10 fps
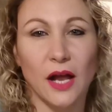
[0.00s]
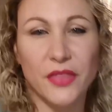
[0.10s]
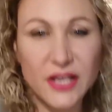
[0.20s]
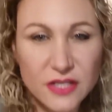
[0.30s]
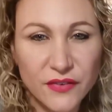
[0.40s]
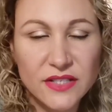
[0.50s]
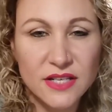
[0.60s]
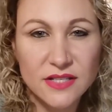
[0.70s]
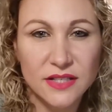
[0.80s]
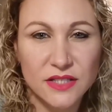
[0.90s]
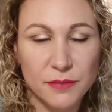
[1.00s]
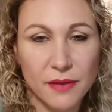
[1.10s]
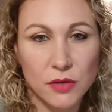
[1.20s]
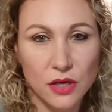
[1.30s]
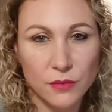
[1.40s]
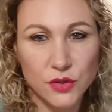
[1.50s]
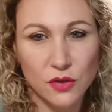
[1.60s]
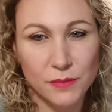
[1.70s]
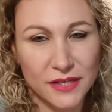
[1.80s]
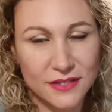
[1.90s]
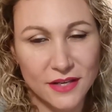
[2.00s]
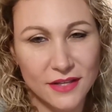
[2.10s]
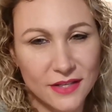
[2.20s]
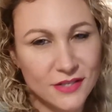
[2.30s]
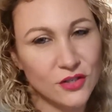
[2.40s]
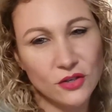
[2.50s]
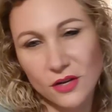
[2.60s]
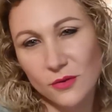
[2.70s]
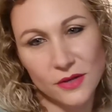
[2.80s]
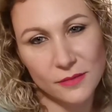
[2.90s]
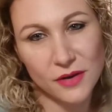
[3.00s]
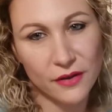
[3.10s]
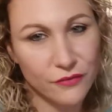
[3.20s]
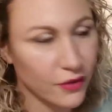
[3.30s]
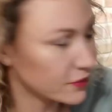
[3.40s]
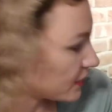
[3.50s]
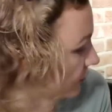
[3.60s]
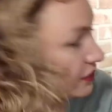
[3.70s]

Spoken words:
I think it's fantastic to be able to come to a place like this, and you know what I'm like, folks.